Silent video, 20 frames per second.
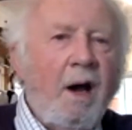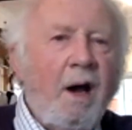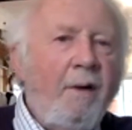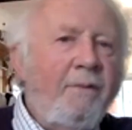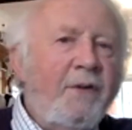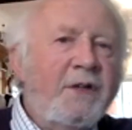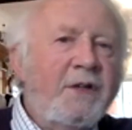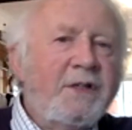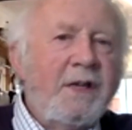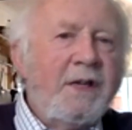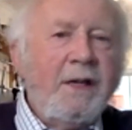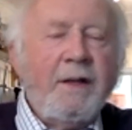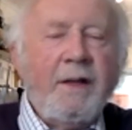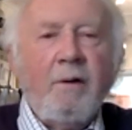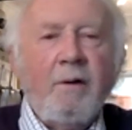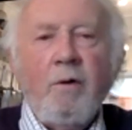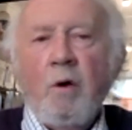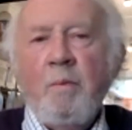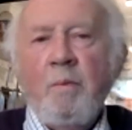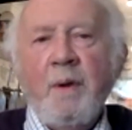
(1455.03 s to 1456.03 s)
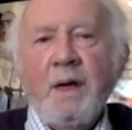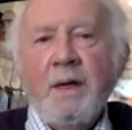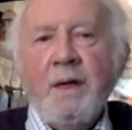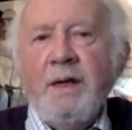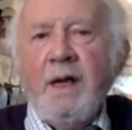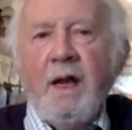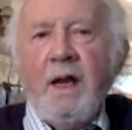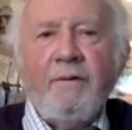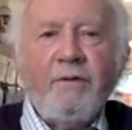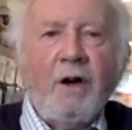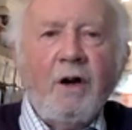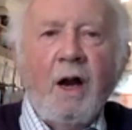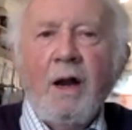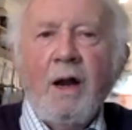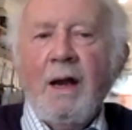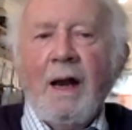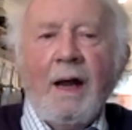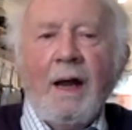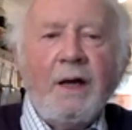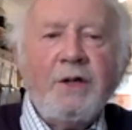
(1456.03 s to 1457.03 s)
obviously there will be a need for
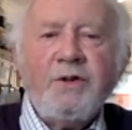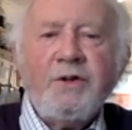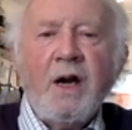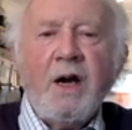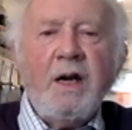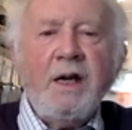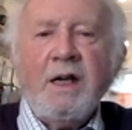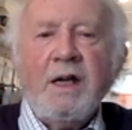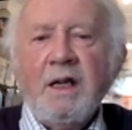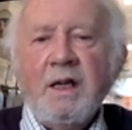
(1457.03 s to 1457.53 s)
online training